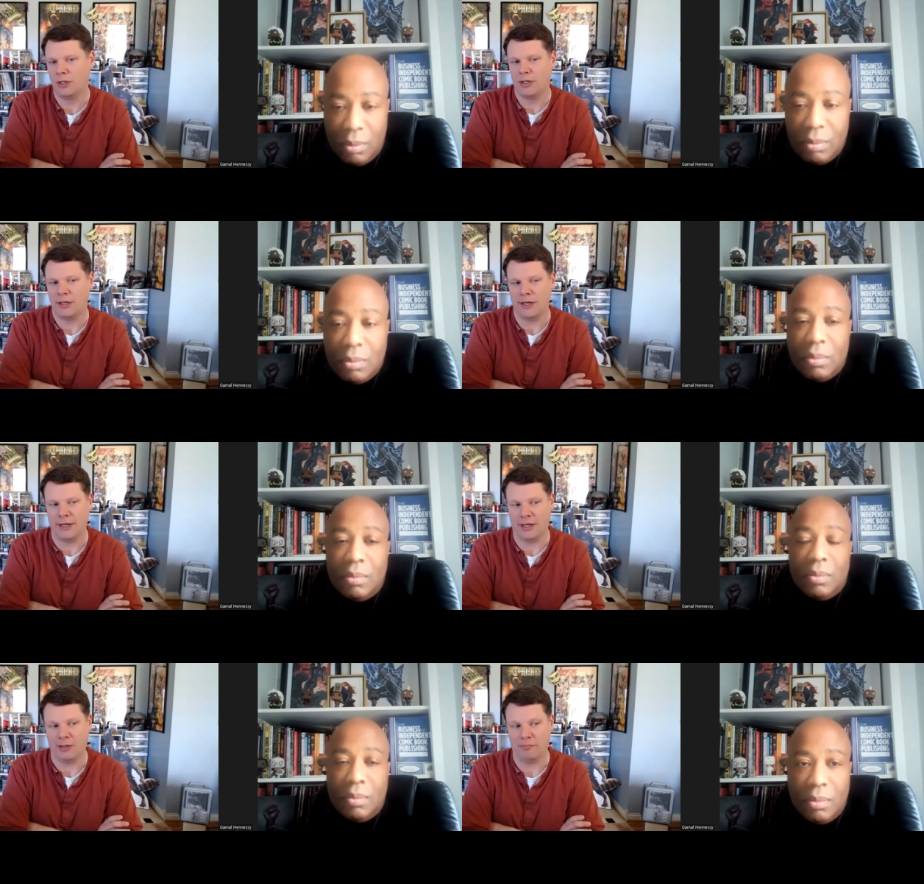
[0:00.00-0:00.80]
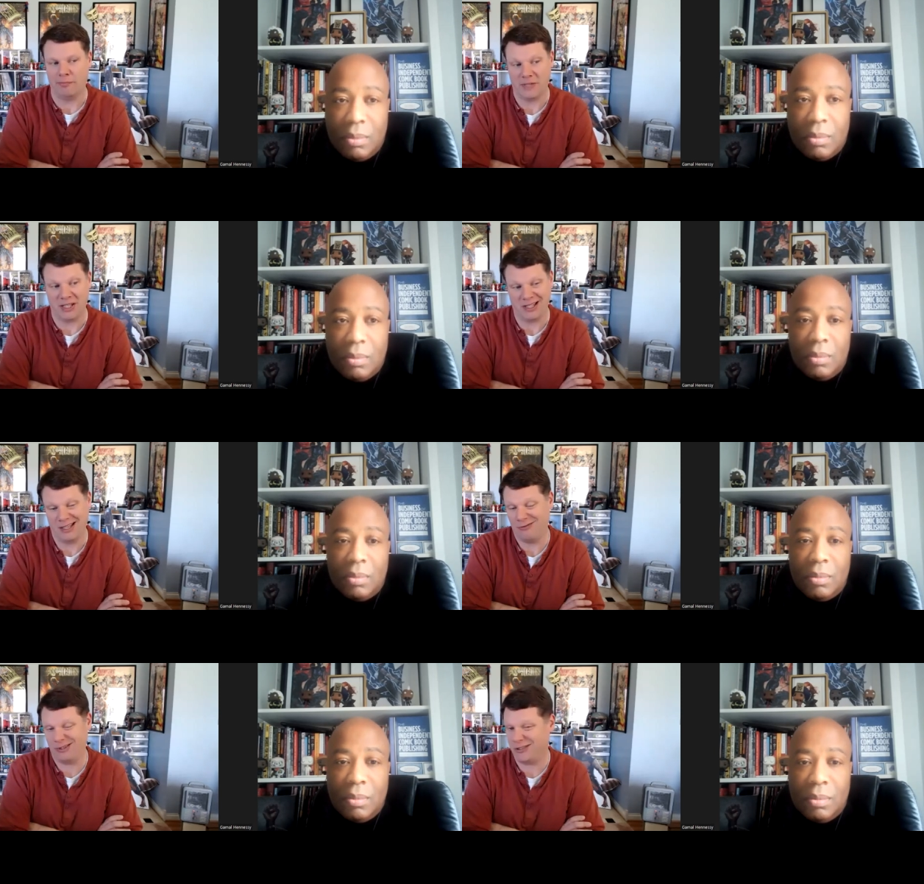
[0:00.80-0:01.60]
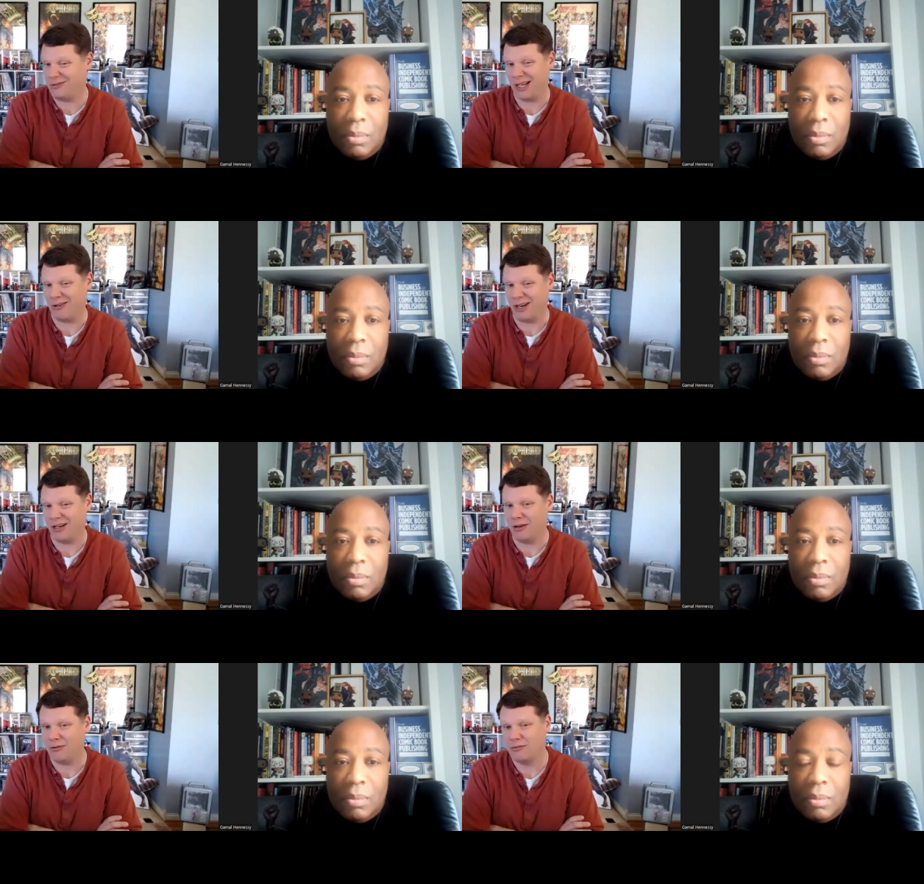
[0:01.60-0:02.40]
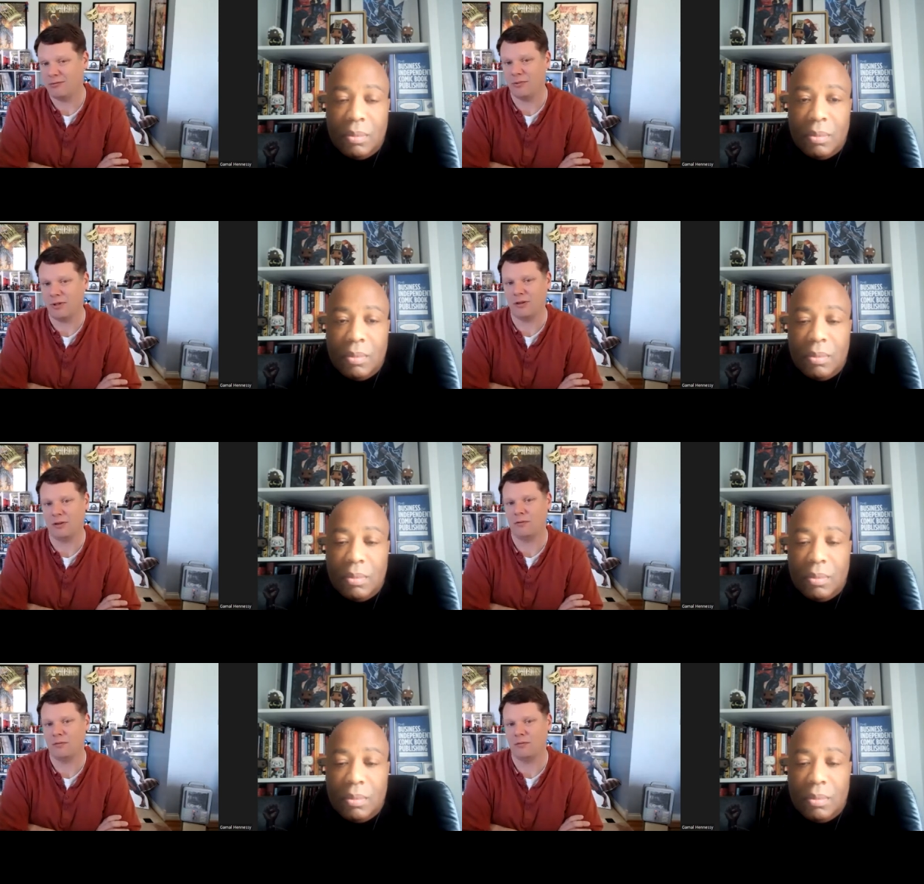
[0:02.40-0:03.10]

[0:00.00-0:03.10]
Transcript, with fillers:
Speaker 1: mm-hmm. um, and you can't really do that right now with